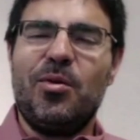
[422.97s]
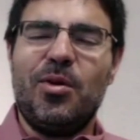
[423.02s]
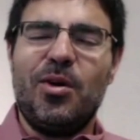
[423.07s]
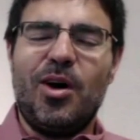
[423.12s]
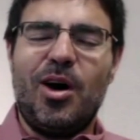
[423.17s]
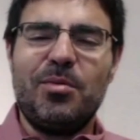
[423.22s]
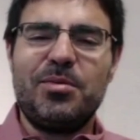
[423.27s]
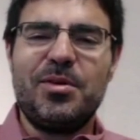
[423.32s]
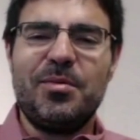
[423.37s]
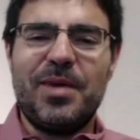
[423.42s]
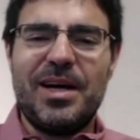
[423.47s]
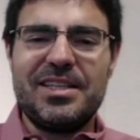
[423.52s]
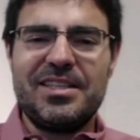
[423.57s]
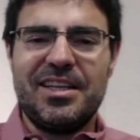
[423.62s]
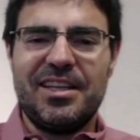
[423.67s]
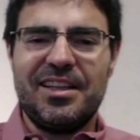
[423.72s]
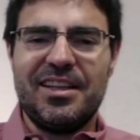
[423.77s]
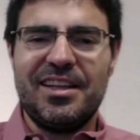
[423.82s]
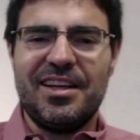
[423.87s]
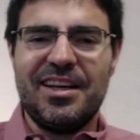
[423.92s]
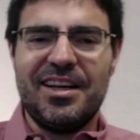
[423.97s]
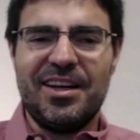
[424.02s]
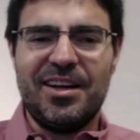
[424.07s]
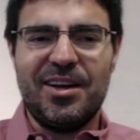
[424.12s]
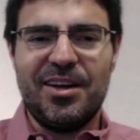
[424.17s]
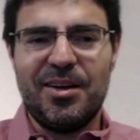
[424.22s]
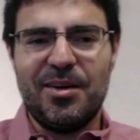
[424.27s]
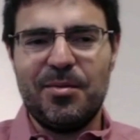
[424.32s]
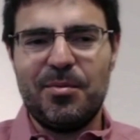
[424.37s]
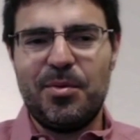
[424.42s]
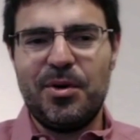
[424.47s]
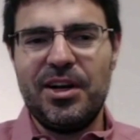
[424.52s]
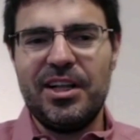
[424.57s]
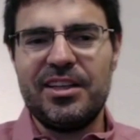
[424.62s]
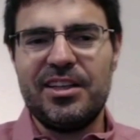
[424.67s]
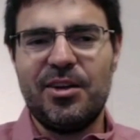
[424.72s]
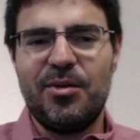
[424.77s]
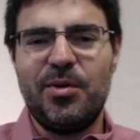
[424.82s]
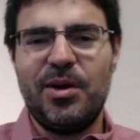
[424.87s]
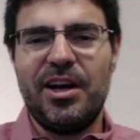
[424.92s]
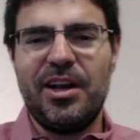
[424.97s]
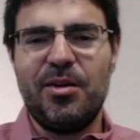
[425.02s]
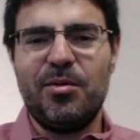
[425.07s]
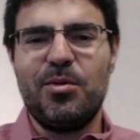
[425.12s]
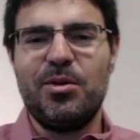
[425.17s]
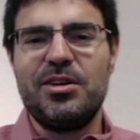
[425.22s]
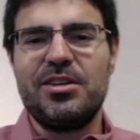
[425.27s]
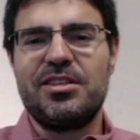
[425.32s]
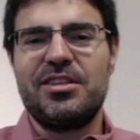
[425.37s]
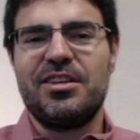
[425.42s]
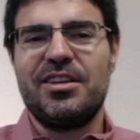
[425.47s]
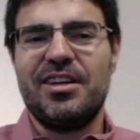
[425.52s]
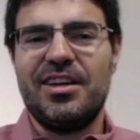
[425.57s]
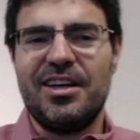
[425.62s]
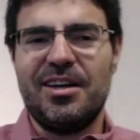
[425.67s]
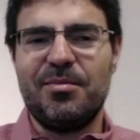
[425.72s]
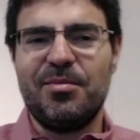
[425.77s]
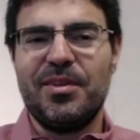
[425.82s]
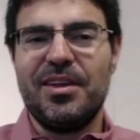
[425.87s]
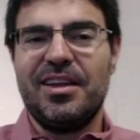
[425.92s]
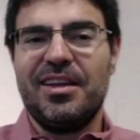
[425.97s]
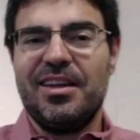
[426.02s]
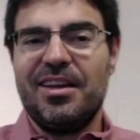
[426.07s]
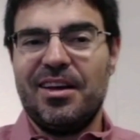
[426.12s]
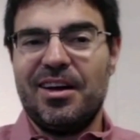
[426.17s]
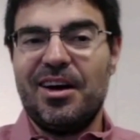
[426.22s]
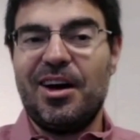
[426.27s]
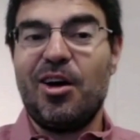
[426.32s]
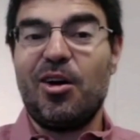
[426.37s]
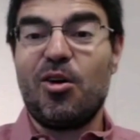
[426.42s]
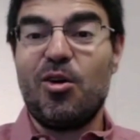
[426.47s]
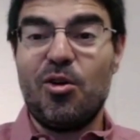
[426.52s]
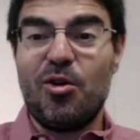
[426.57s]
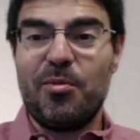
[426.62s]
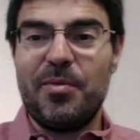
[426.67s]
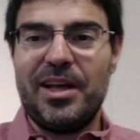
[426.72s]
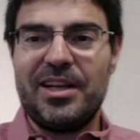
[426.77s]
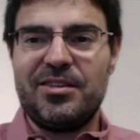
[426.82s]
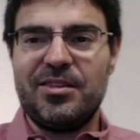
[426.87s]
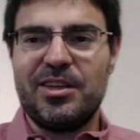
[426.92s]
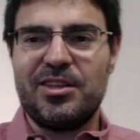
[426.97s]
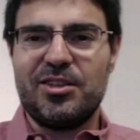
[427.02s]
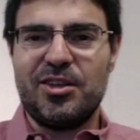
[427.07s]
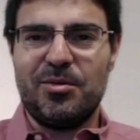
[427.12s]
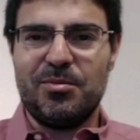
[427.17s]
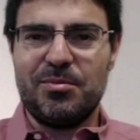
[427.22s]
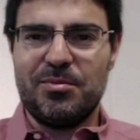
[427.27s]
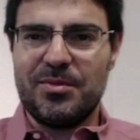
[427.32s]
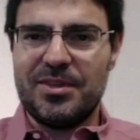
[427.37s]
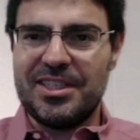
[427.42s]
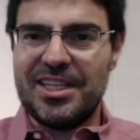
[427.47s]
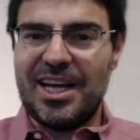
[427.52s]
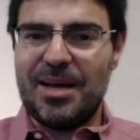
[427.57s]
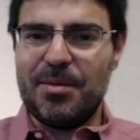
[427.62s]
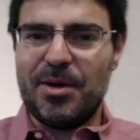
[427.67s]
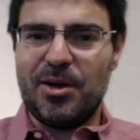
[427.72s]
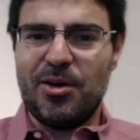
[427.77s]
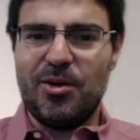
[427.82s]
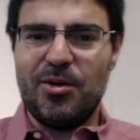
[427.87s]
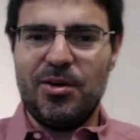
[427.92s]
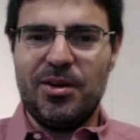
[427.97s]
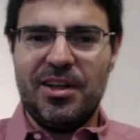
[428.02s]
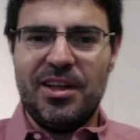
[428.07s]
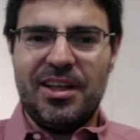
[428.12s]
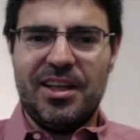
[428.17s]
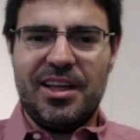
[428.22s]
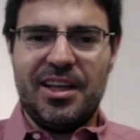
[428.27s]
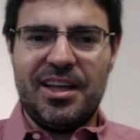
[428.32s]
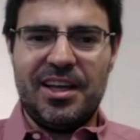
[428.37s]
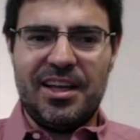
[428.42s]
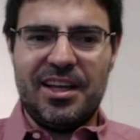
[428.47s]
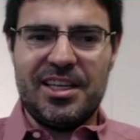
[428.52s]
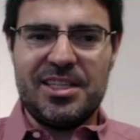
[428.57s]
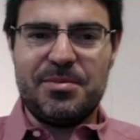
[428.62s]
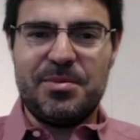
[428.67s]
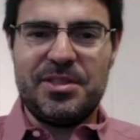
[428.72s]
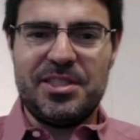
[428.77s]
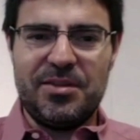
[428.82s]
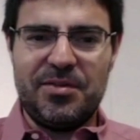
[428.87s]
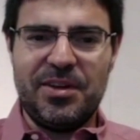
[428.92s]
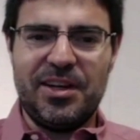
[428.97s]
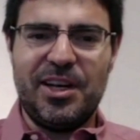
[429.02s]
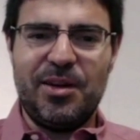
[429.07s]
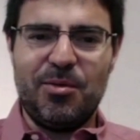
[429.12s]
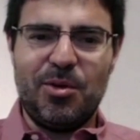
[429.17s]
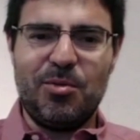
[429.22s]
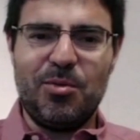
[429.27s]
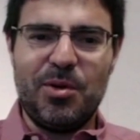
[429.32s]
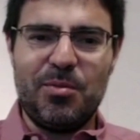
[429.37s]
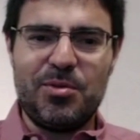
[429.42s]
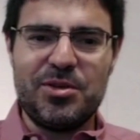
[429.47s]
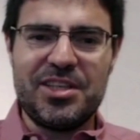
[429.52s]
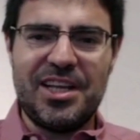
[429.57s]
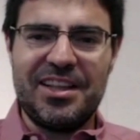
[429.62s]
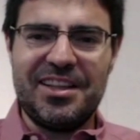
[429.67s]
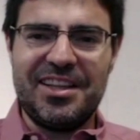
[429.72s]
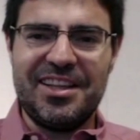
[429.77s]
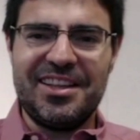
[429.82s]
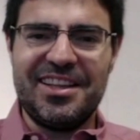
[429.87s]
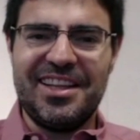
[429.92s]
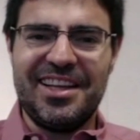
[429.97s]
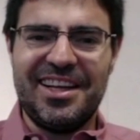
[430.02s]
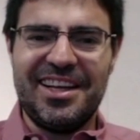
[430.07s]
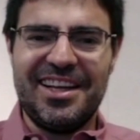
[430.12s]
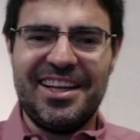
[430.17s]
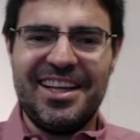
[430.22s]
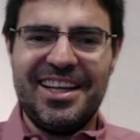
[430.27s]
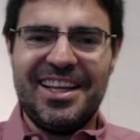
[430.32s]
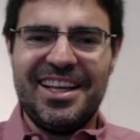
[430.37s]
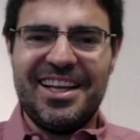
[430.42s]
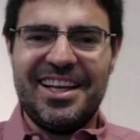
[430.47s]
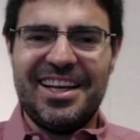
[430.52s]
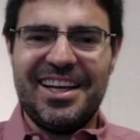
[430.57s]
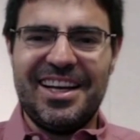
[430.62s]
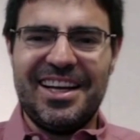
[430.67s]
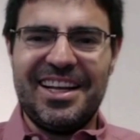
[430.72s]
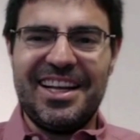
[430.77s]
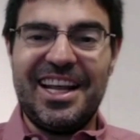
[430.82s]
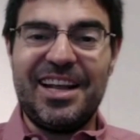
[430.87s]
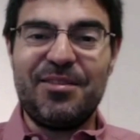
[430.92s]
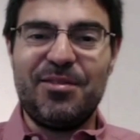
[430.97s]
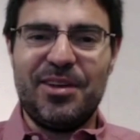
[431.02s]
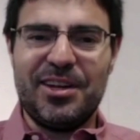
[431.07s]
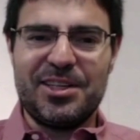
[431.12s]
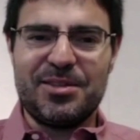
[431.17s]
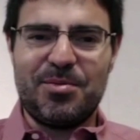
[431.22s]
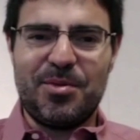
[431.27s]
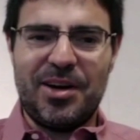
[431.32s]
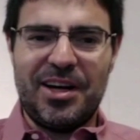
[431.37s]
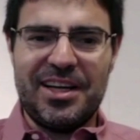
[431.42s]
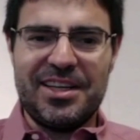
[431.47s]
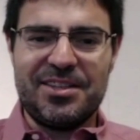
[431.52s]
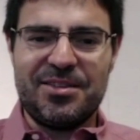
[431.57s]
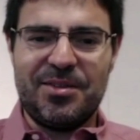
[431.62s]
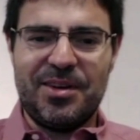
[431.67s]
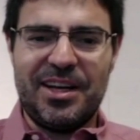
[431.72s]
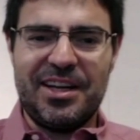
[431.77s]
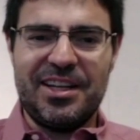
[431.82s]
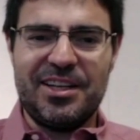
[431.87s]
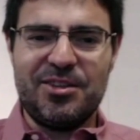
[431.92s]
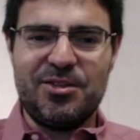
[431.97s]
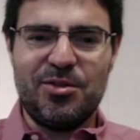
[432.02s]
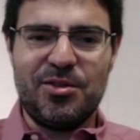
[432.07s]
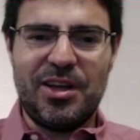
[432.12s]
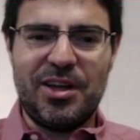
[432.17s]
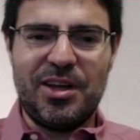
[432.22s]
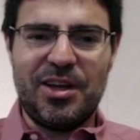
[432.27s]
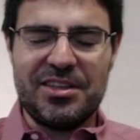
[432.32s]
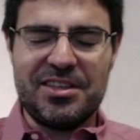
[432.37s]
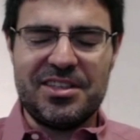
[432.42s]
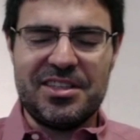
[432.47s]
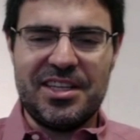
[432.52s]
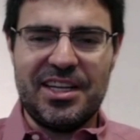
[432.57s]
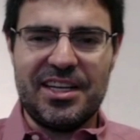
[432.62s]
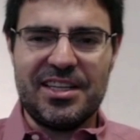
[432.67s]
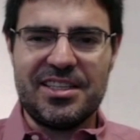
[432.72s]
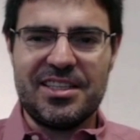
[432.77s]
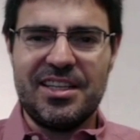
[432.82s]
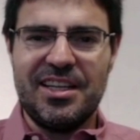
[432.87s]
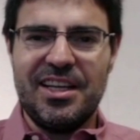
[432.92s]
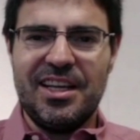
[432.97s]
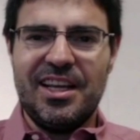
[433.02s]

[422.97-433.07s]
optimizing the predicted rating was our core metric some time ago, specifically when we presented the Netflix prize, right, in 2006.